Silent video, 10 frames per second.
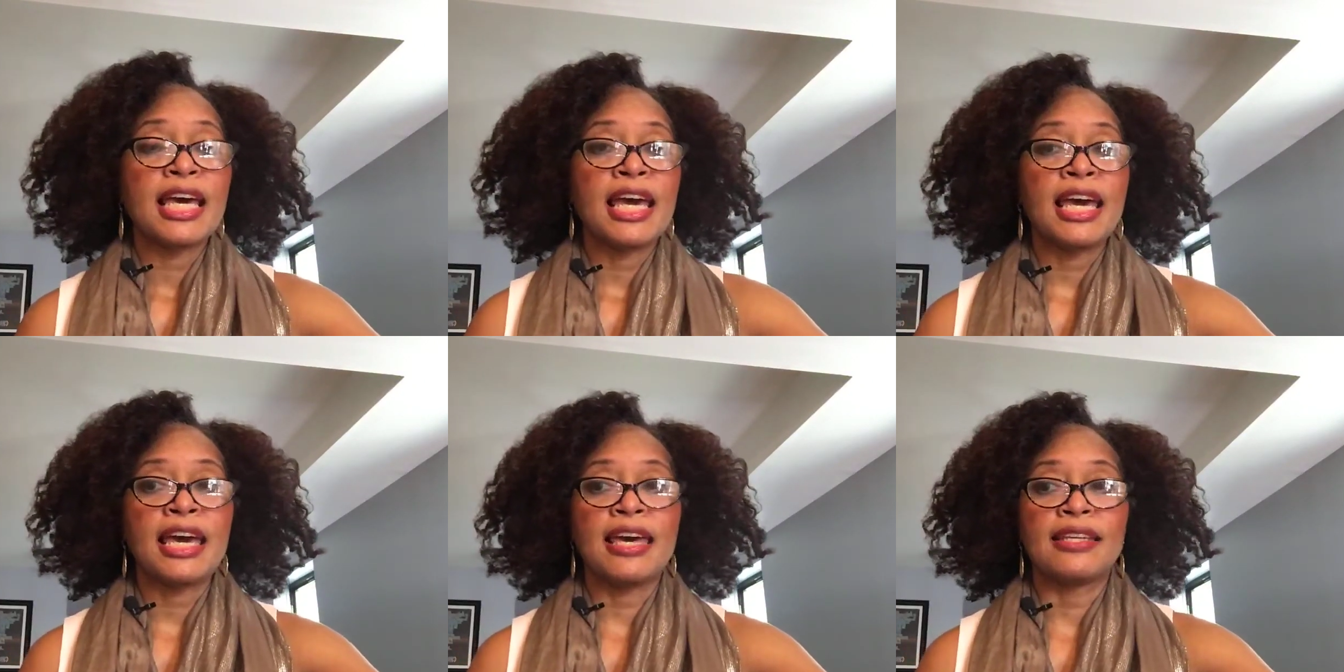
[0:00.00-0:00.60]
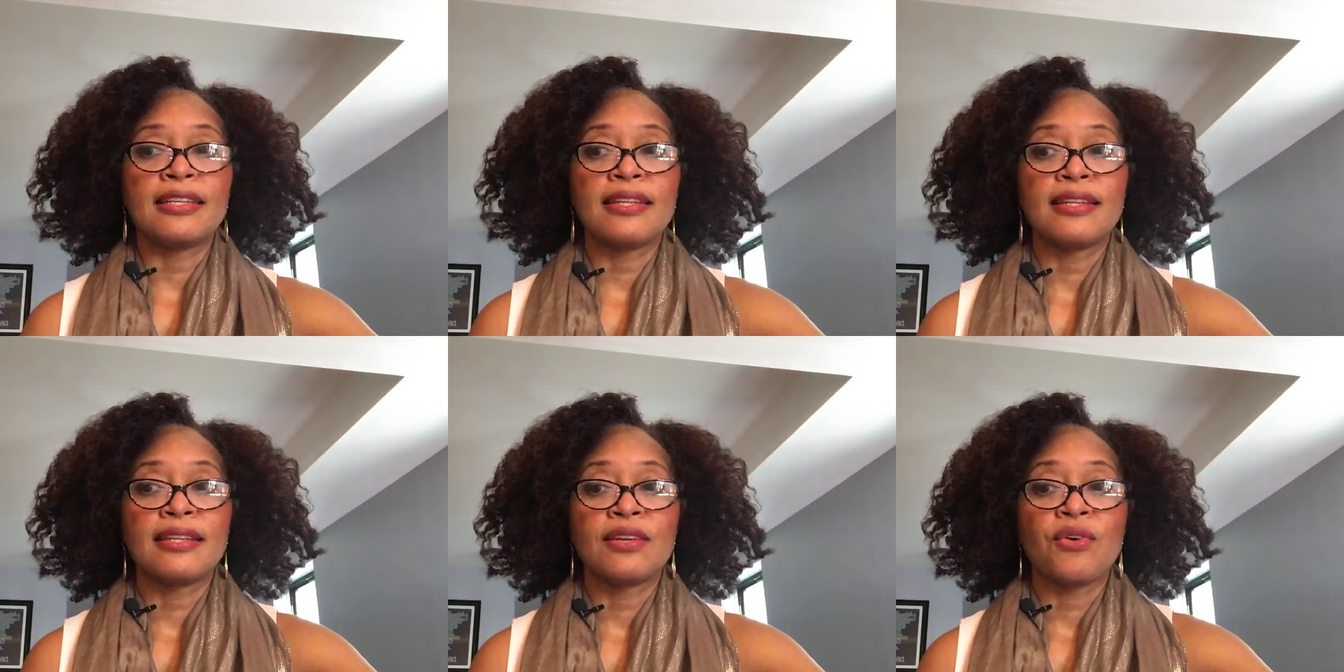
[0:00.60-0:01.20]
and
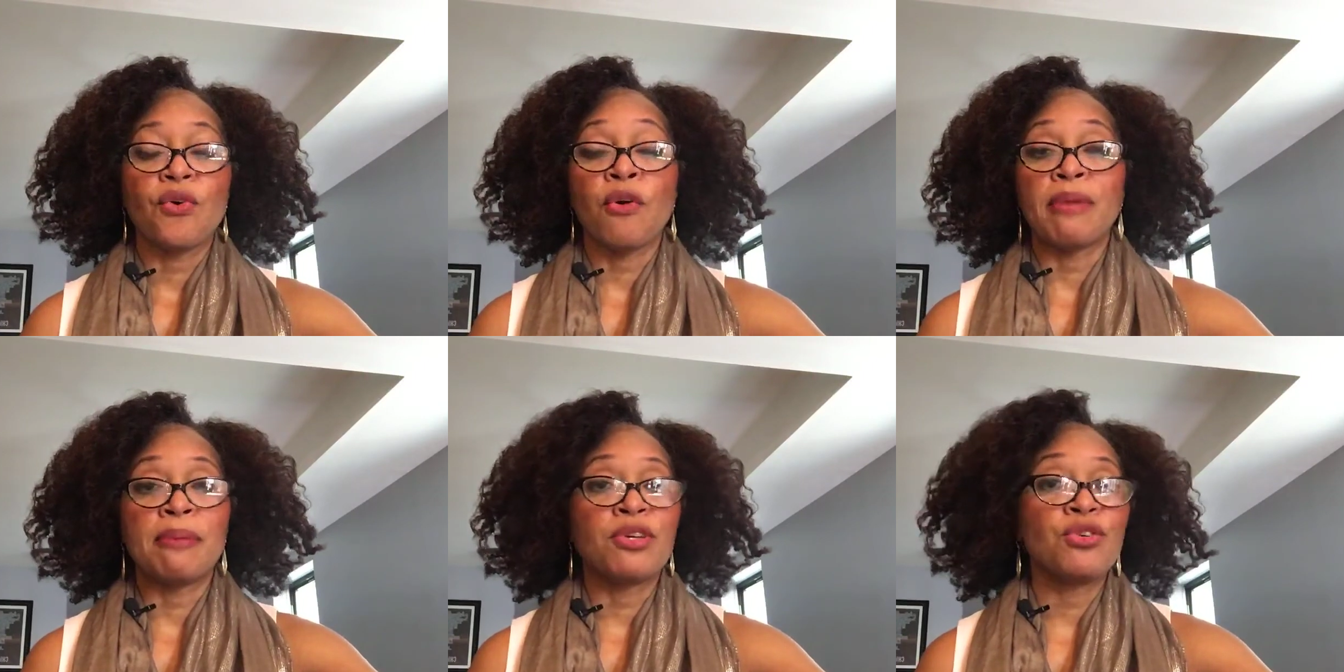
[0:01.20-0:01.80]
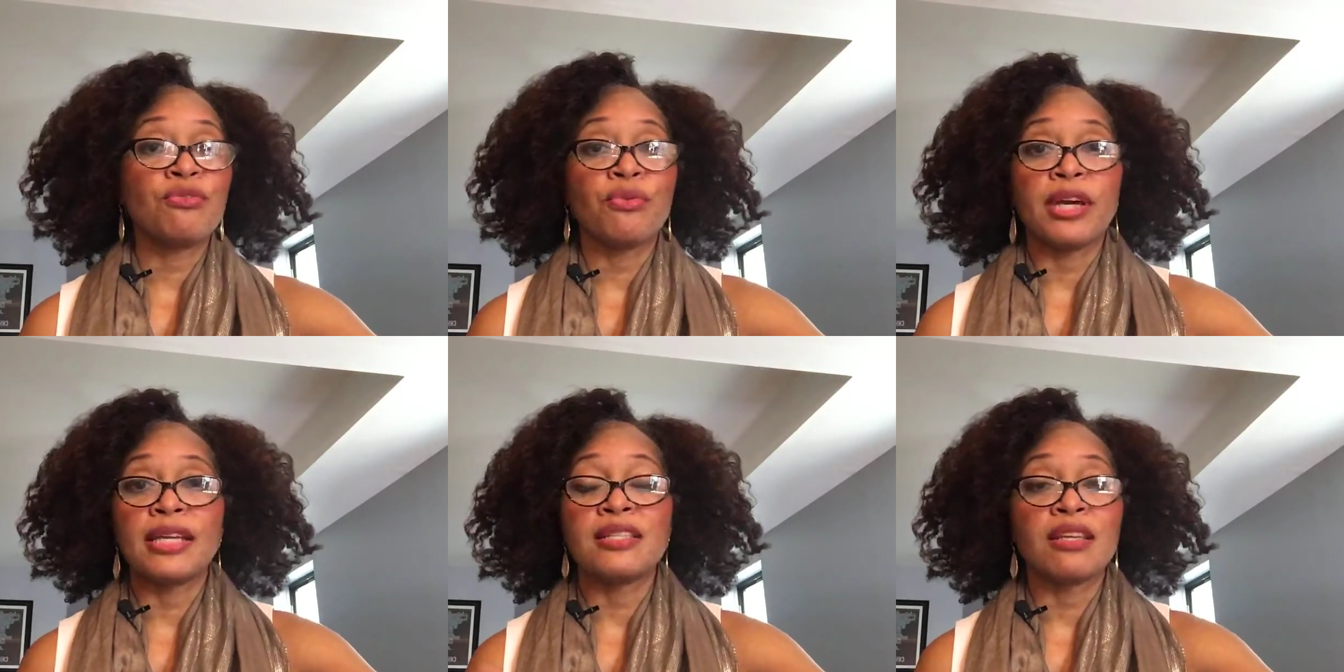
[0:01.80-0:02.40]
or maybe you've
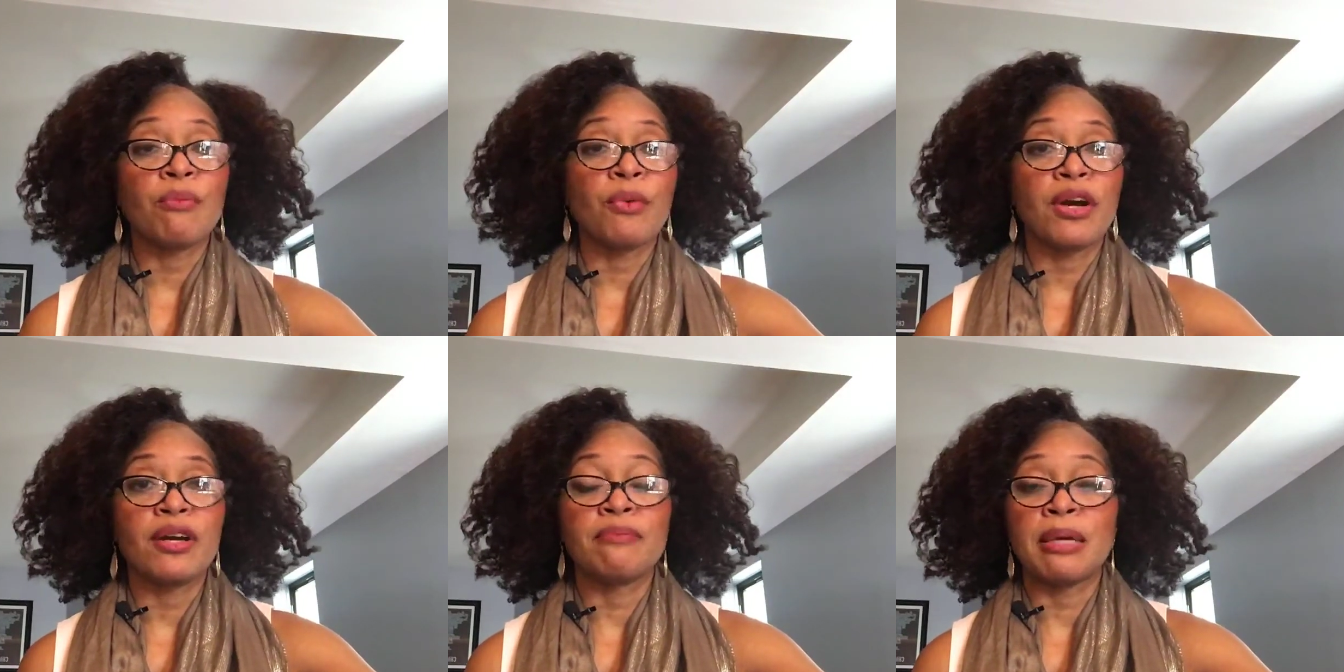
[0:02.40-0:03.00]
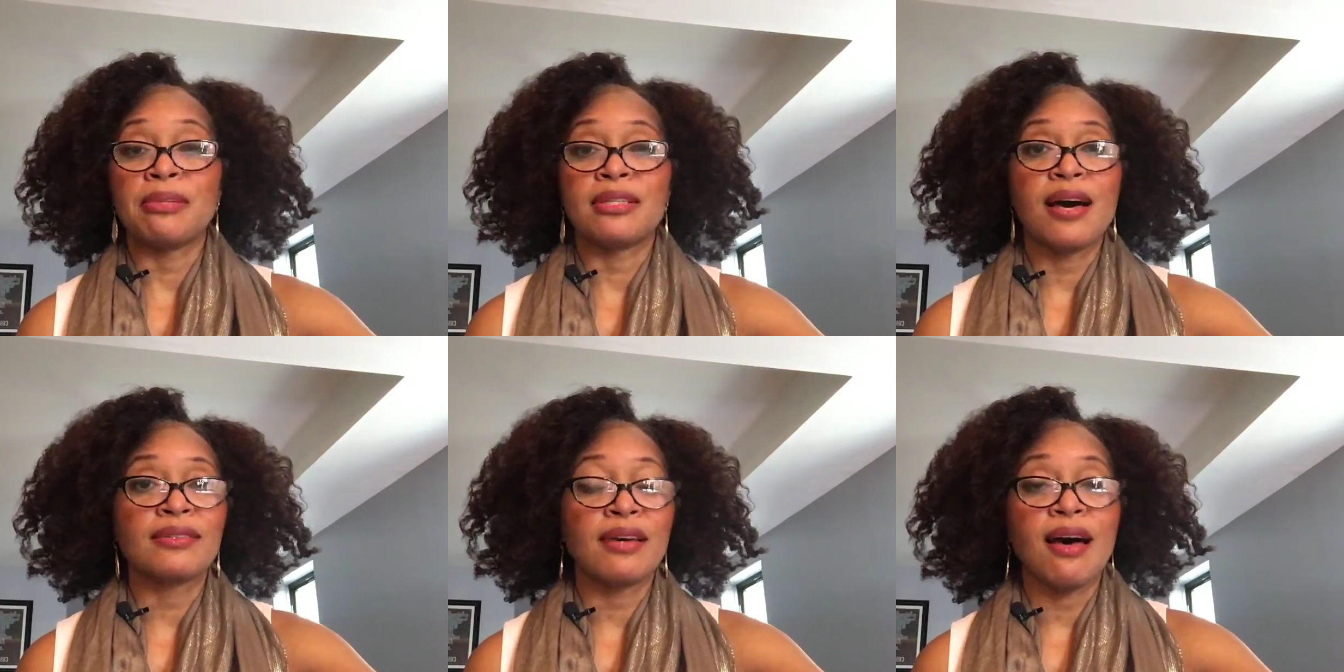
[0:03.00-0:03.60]
read somewhere, maybe Dr.